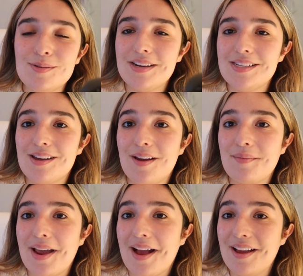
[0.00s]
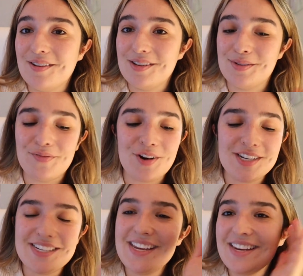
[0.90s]
what is on my iOS
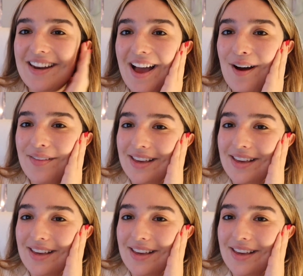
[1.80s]
14 now.